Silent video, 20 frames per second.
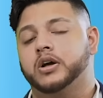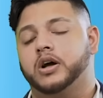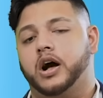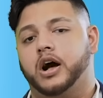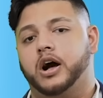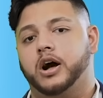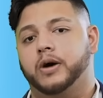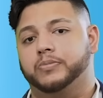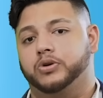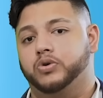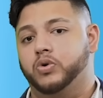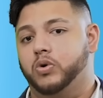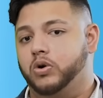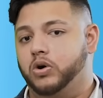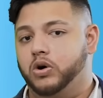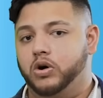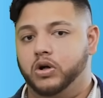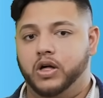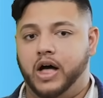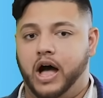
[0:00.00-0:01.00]

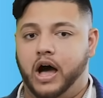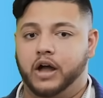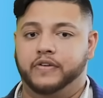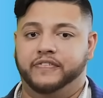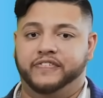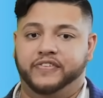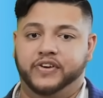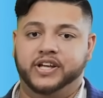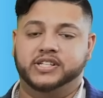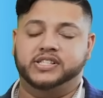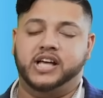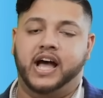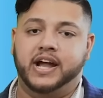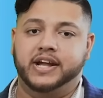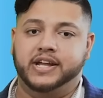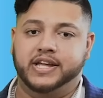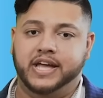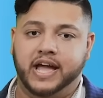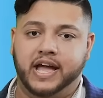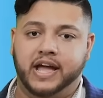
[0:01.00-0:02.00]
Google how to freeze
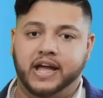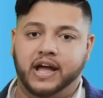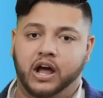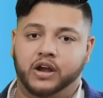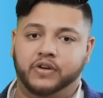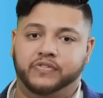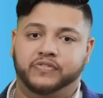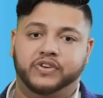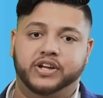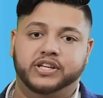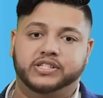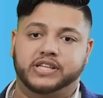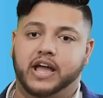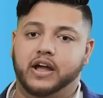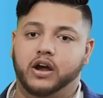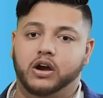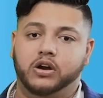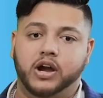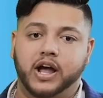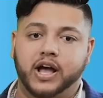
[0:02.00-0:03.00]
IDA, how to freeze
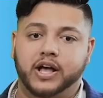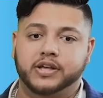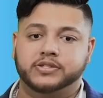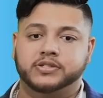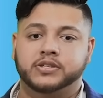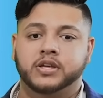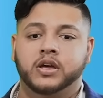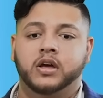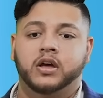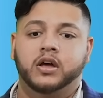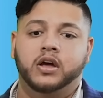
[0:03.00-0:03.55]
ARS,